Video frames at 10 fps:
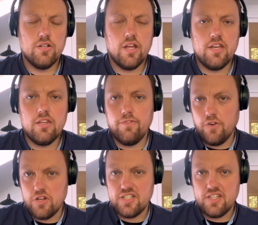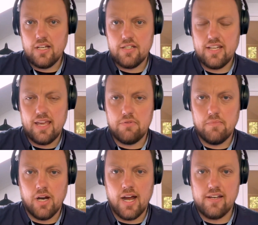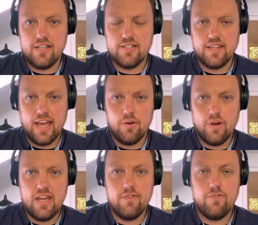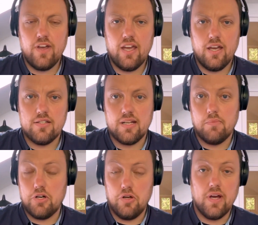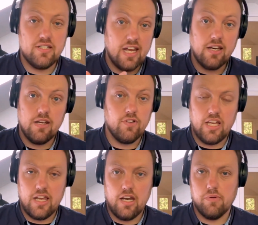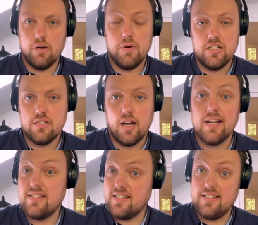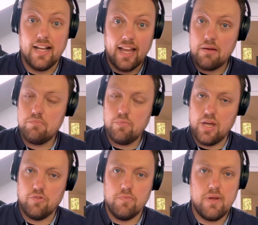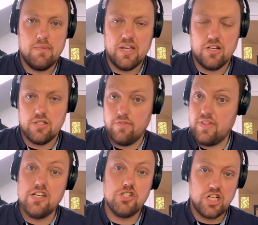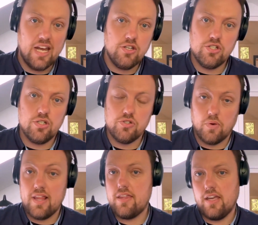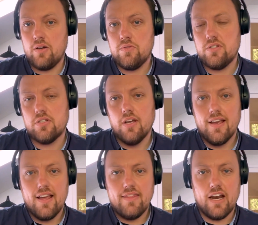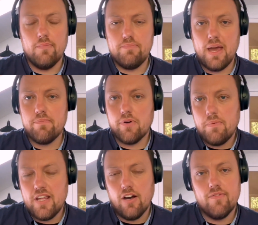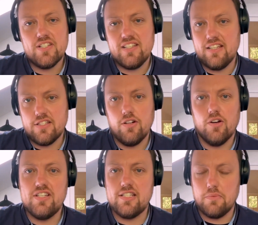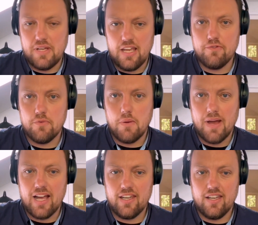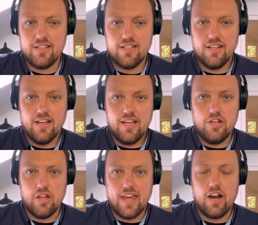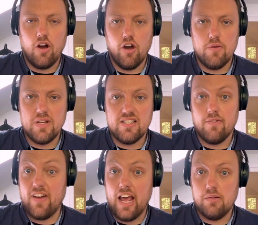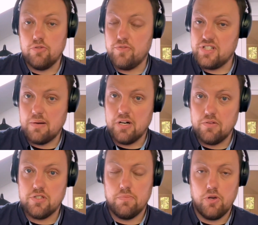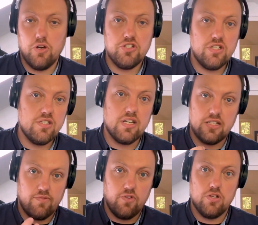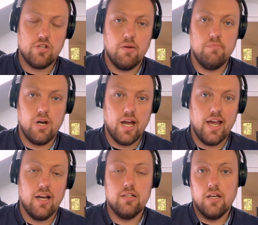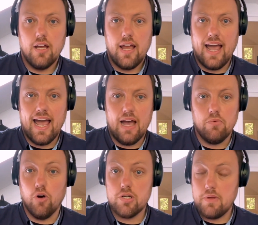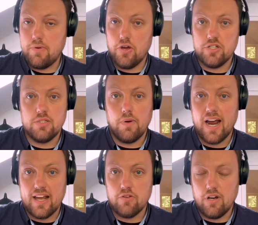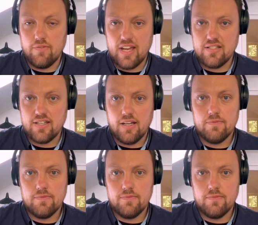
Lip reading: I think the first thing to keep in mind is that if someone who has negatively geared a property decides to sell up, whether it be because of these changes or anything else, that property obviously does not disappear from the market. That home is available for someone else to purchase as a first-home buyer, or to be purchased by another investor.